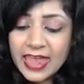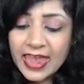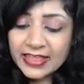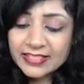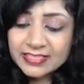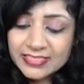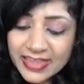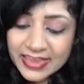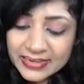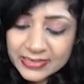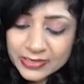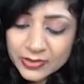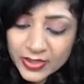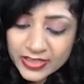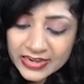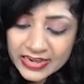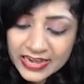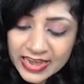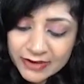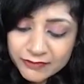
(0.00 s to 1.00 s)
And then you
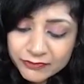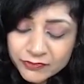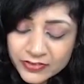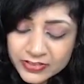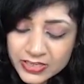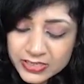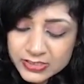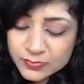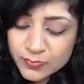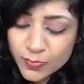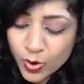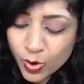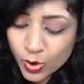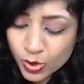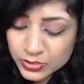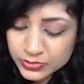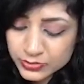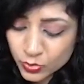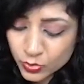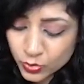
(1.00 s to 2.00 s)
are left with a
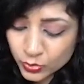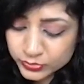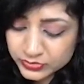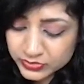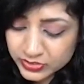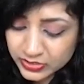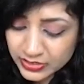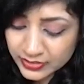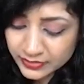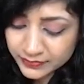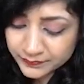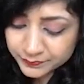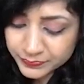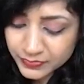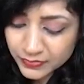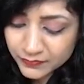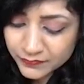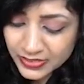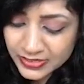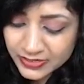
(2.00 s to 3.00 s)
small zone 3.
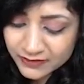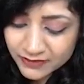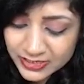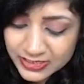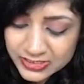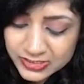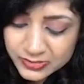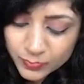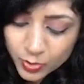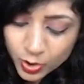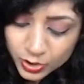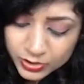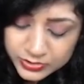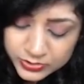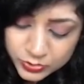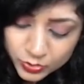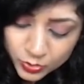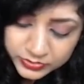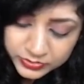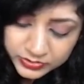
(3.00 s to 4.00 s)
A very very
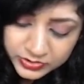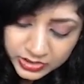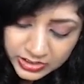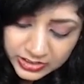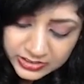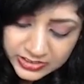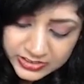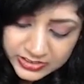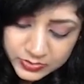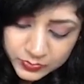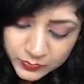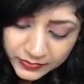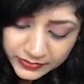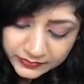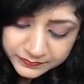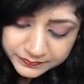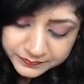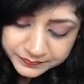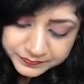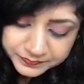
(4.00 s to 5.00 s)
small zone 3, this
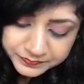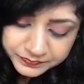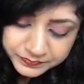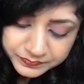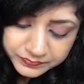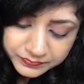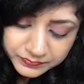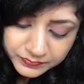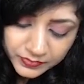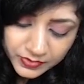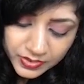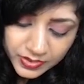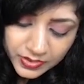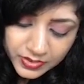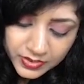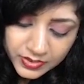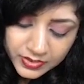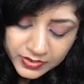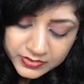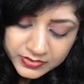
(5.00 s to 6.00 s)
one.
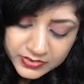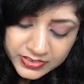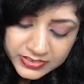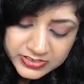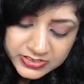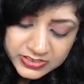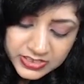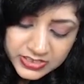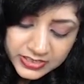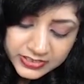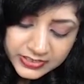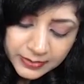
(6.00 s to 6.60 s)
This is the